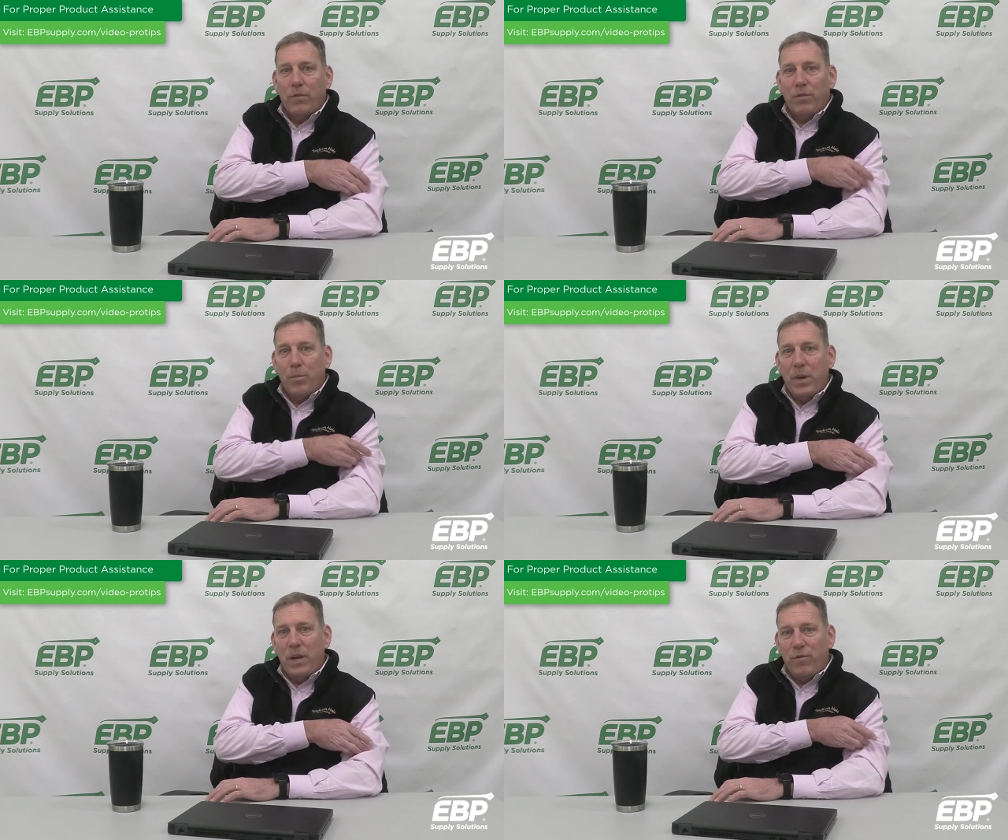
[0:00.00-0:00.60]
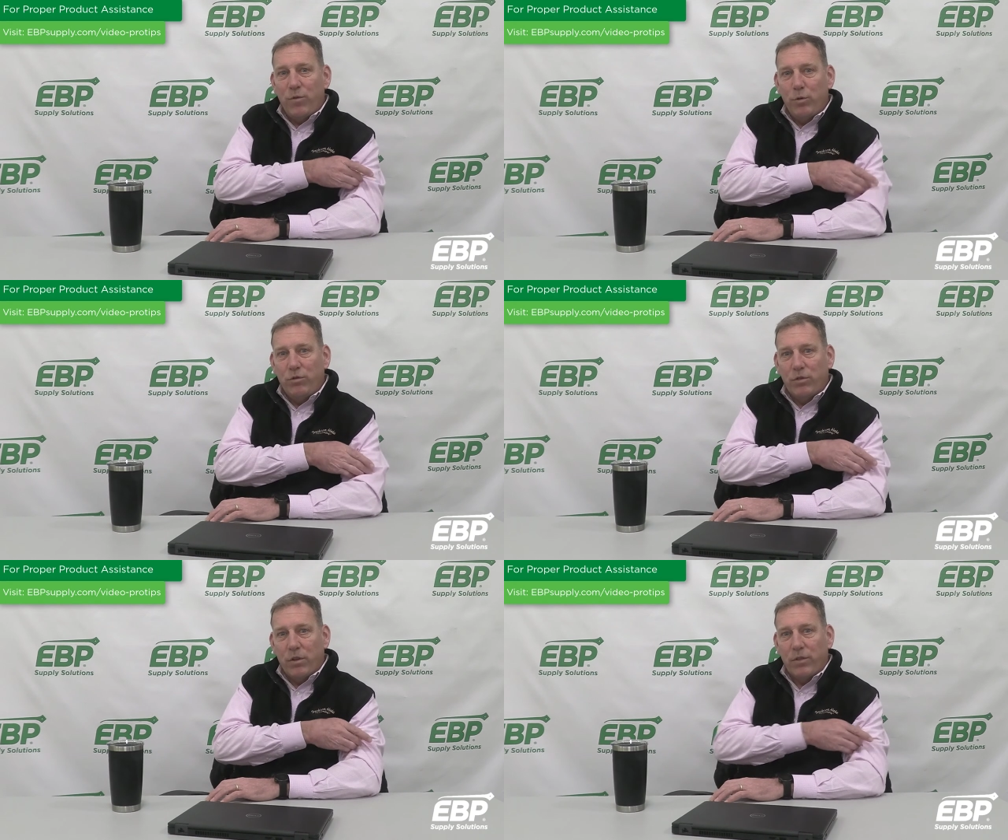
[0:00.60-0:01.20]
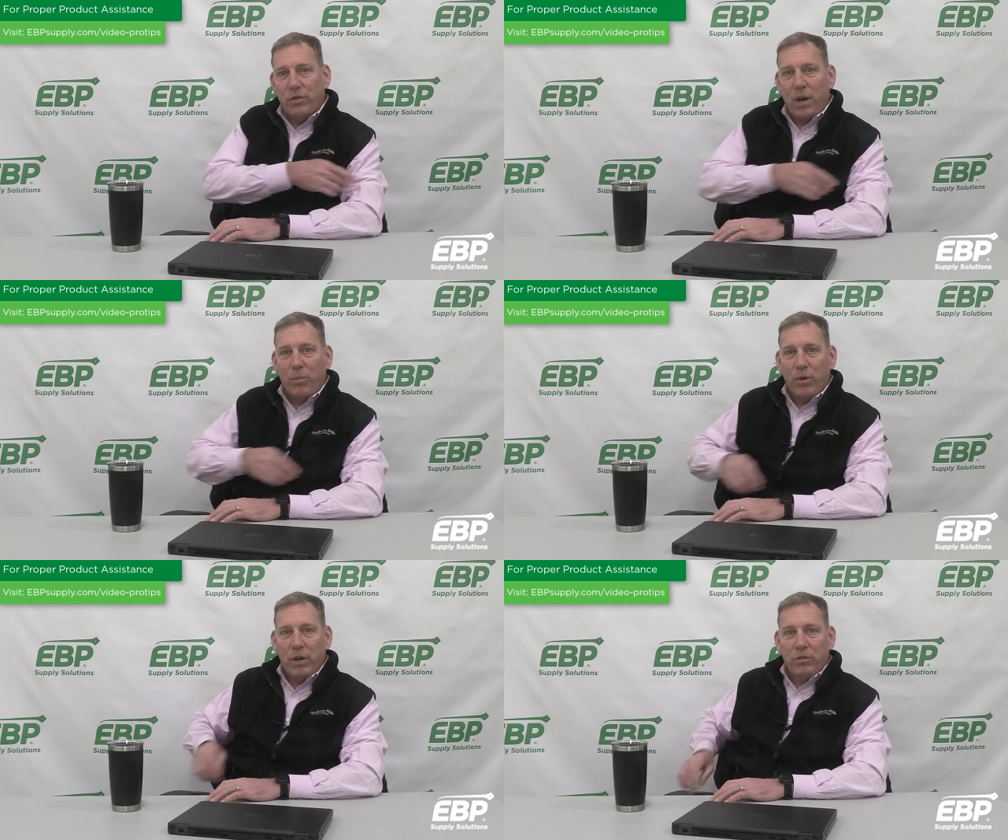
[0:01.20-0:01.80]
For many food service
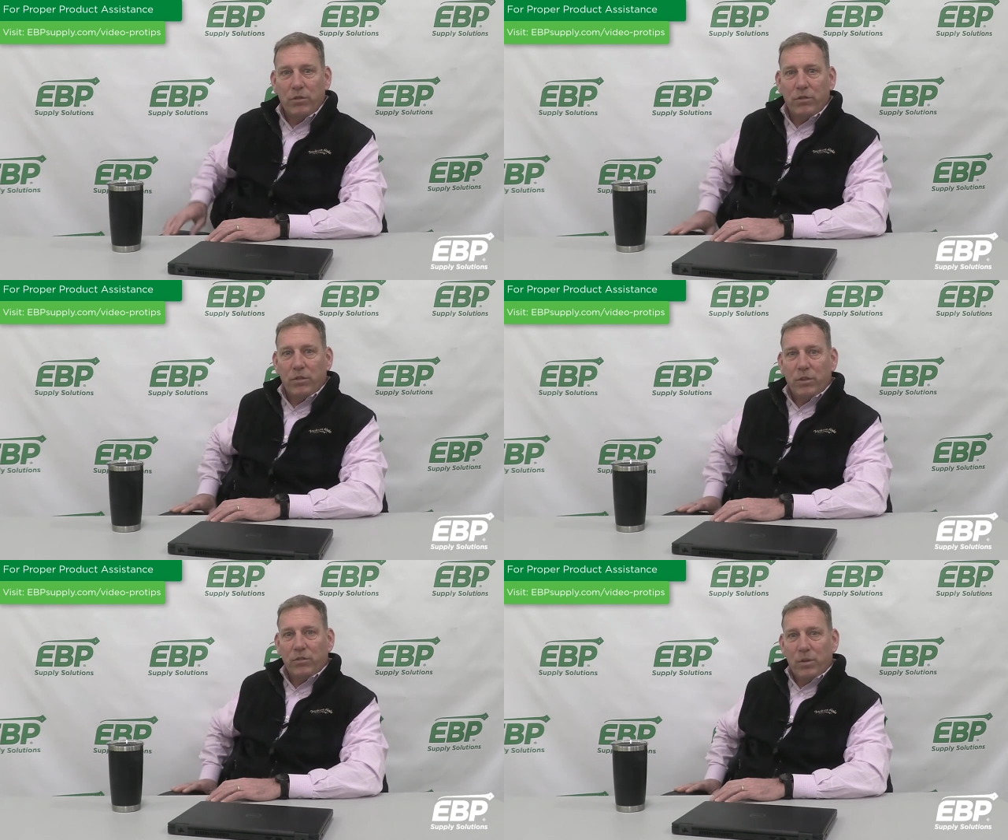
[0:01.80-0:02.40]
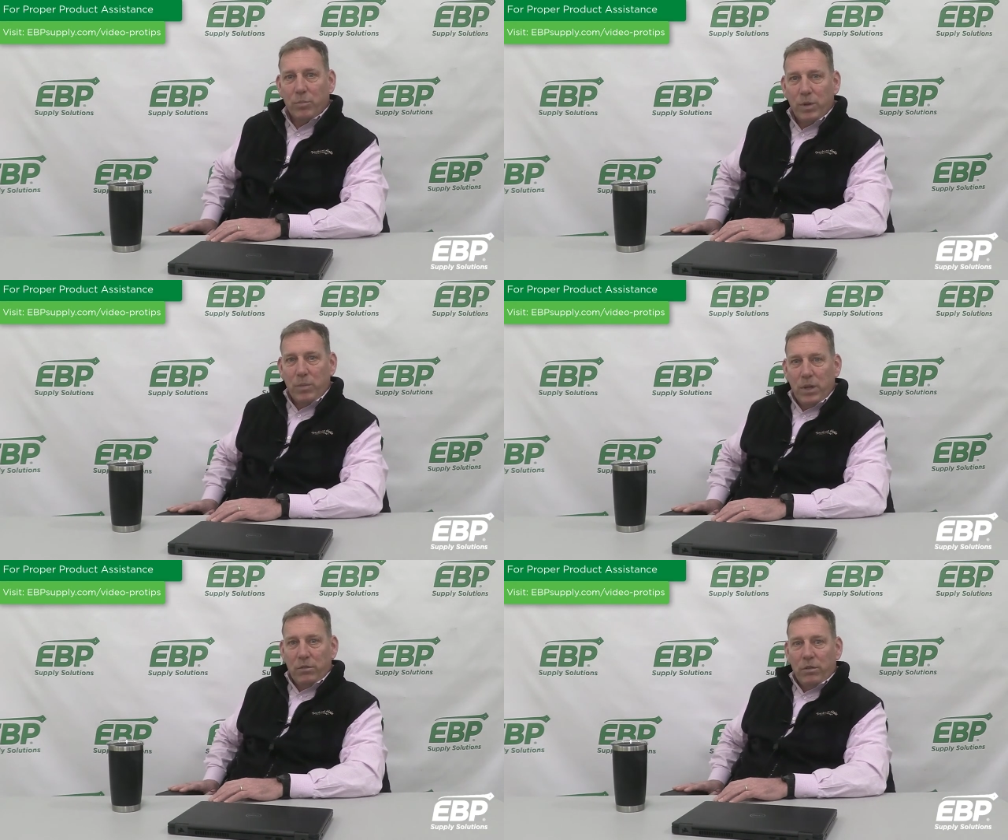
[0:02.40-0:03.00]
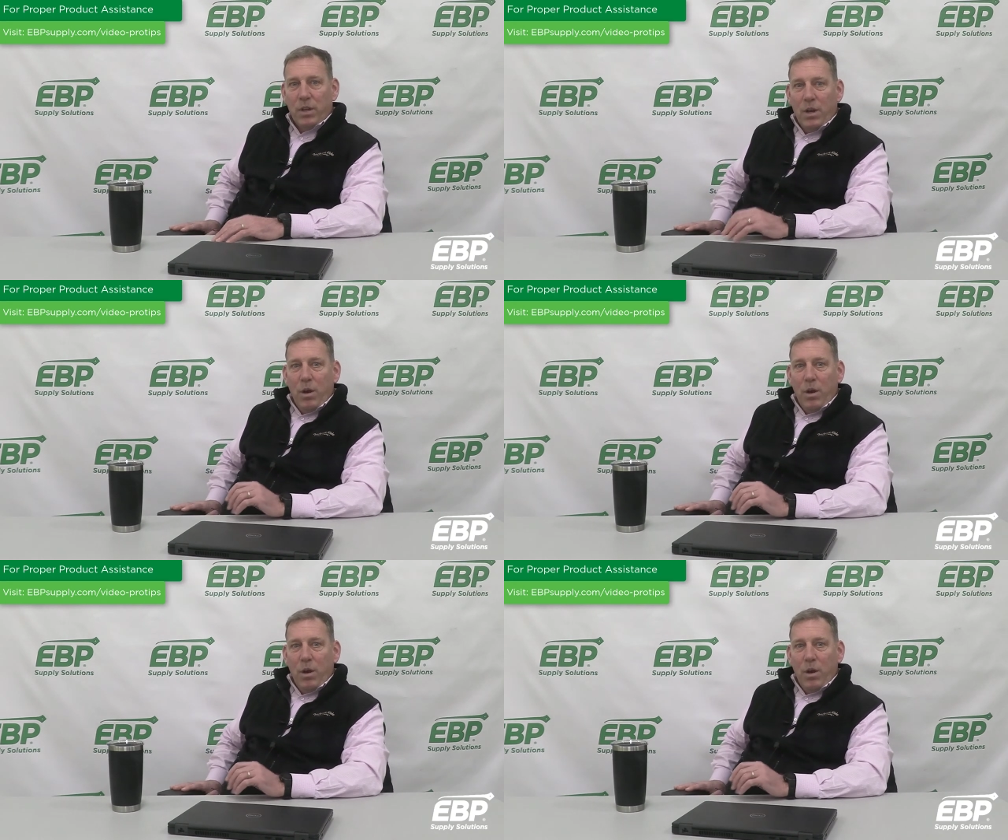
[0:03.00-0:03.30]
operations, this simply means